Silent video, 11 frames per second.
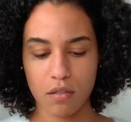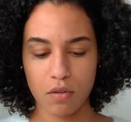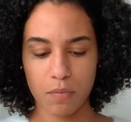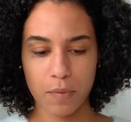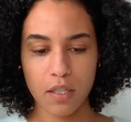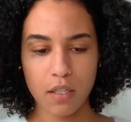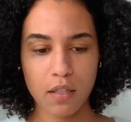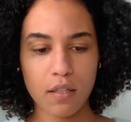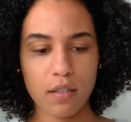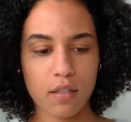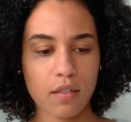open
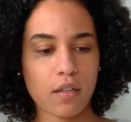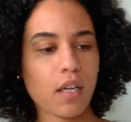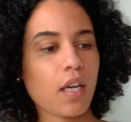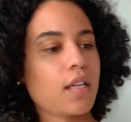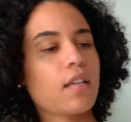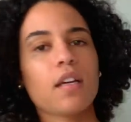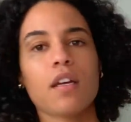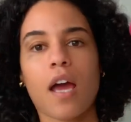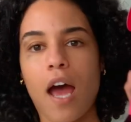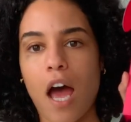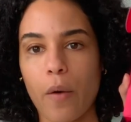it, okay
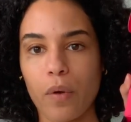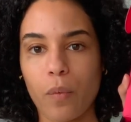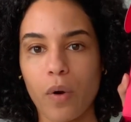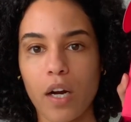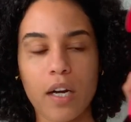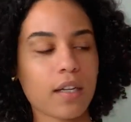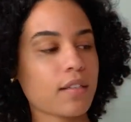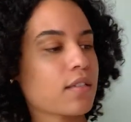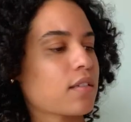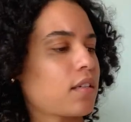how it works